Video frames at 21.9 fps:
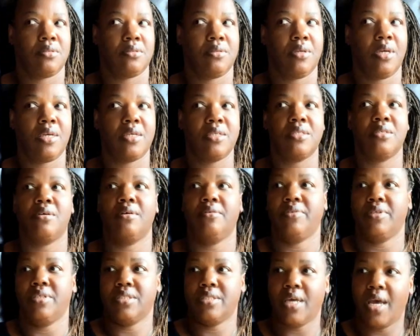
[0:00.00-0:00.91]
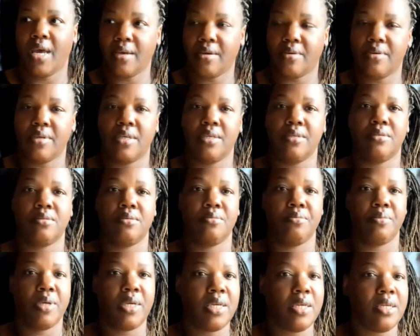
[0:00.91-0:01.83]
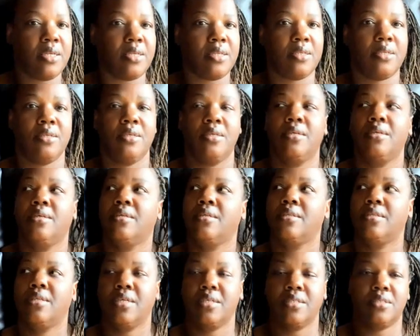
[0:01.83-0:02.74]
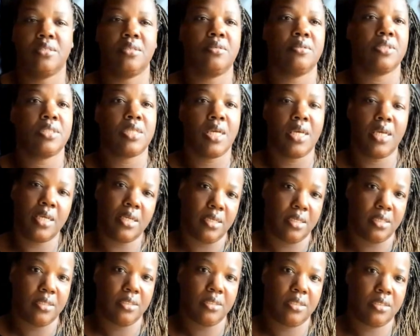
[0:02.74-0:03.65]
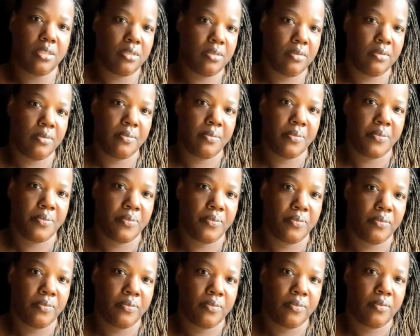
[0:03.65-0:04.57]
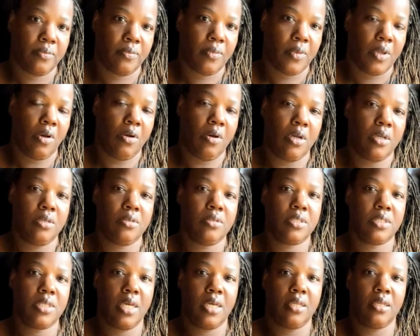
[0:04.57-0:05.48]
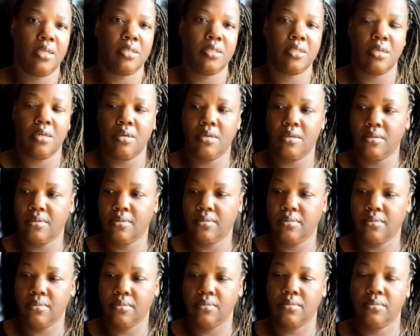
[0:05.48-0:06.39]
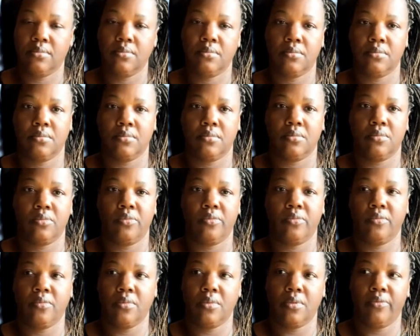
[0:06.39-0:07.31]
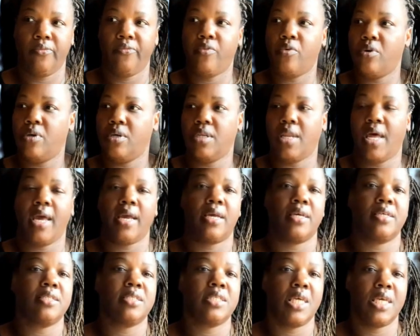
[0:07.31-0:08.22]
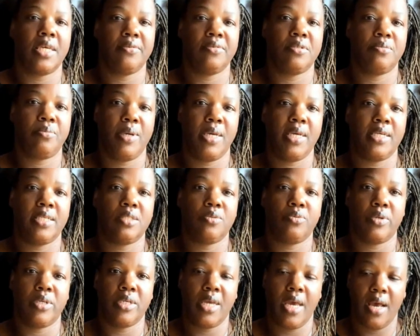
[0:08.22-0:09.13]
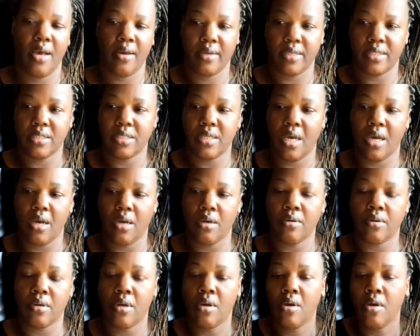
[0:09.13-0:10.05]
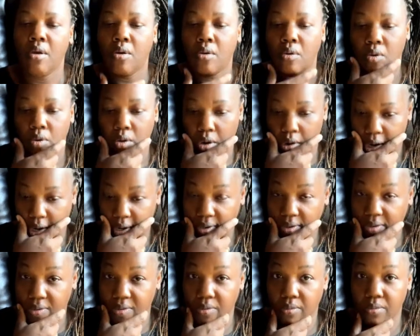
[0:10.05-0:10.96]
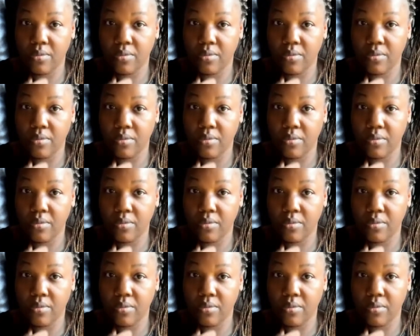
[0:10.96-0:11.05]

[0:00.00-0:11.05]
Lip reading: Okay, so if the cycle keeps repeating, there's no change. Are you setting the tone for like a safe space where y'all can talk, or are you